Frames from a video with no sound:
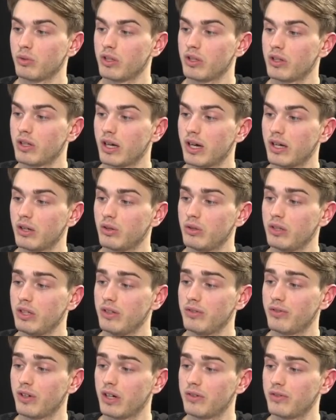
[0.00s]
with either
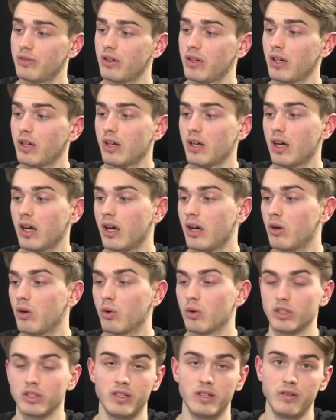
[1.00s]
d5
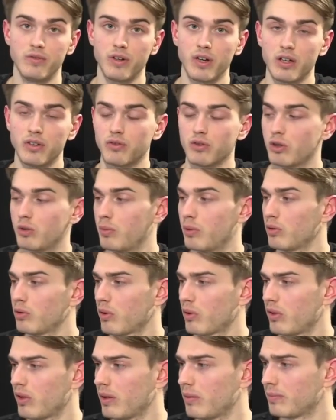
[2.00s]
or c5 or
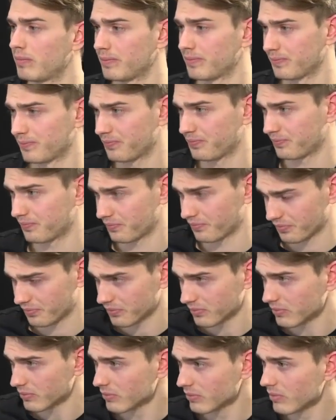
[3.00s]
both of them.
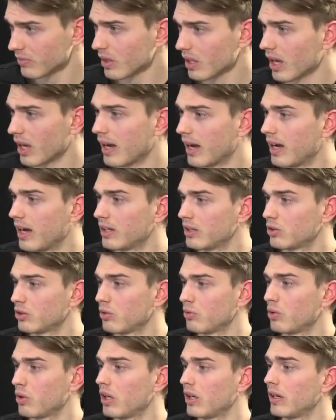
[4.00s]

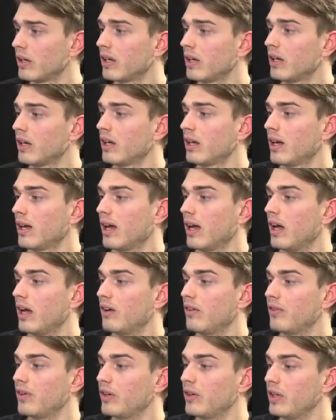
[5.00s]
So one
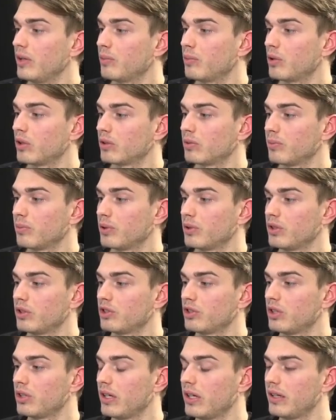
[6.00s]
very important
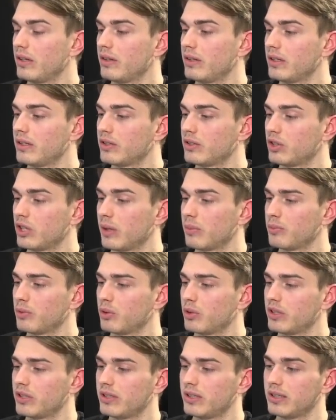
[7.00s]
position in this
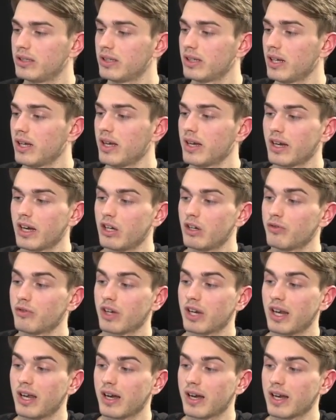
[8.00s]
chapter is this kind of
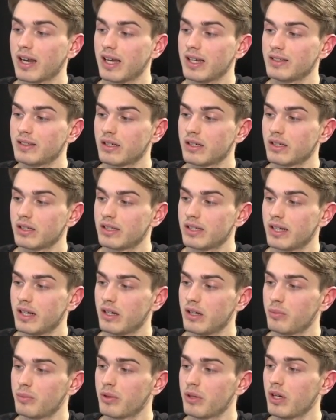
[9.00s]
classical
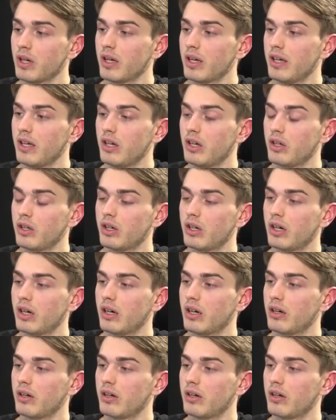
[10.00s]
setup here